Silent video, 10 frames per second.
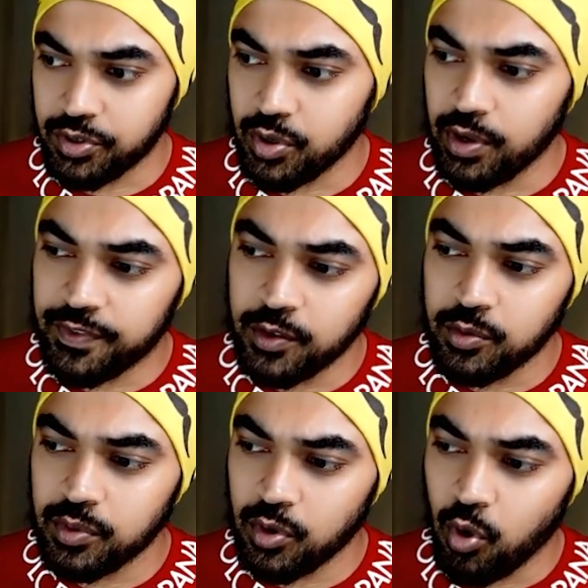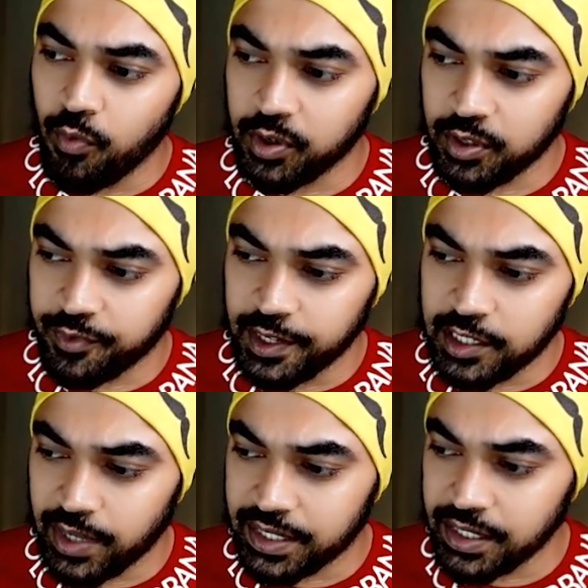So if you go over to the
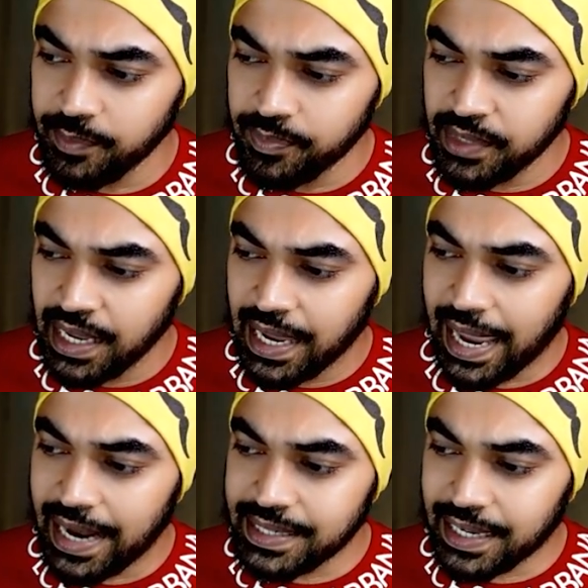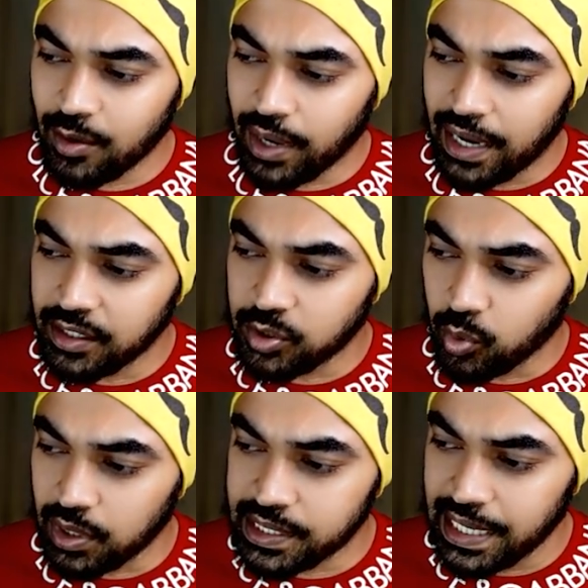fields right here and take a look at the
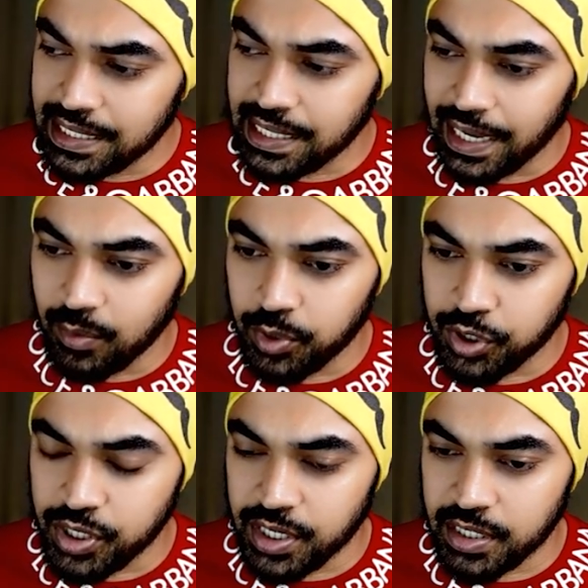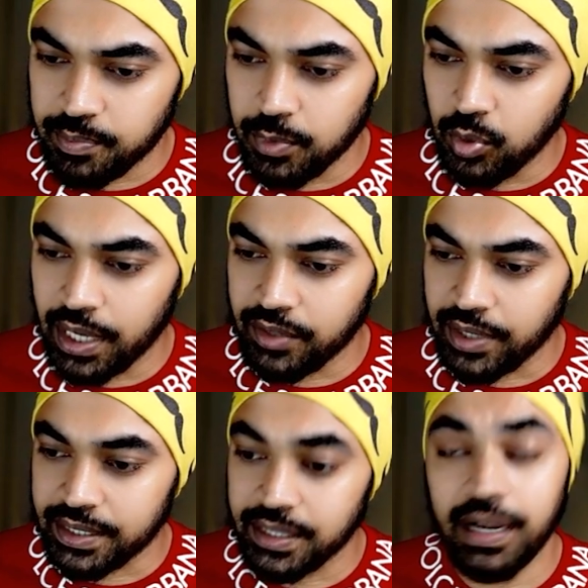total sales line, which is this blue line
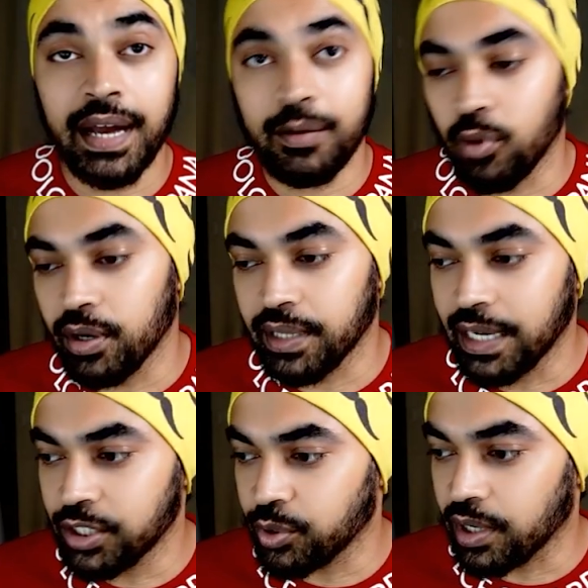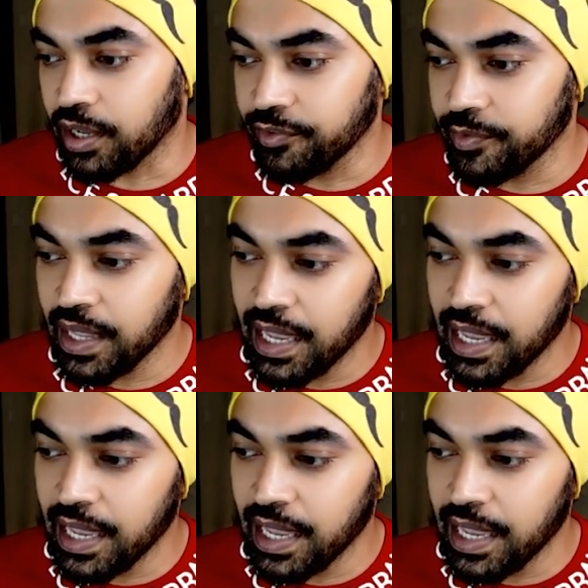right here, I want that, sure enough.